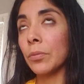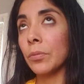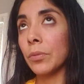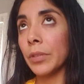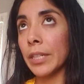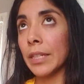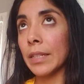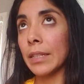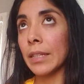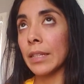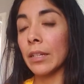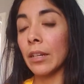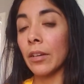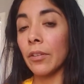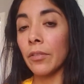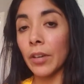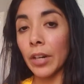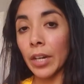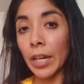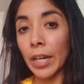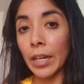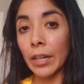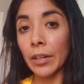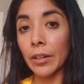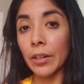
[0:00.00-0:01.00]
reason of our
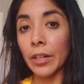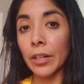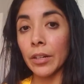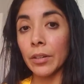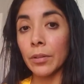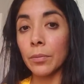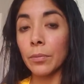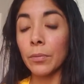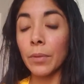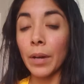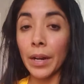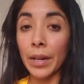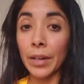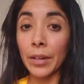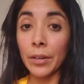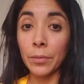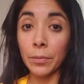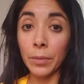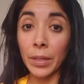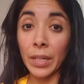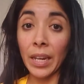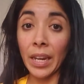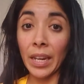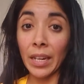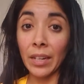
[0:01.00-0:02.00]
anger. Why are
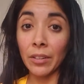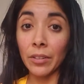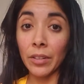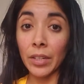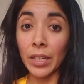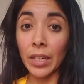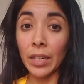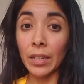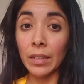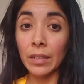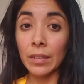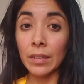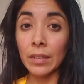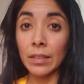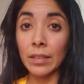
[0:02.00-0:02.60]
we angry?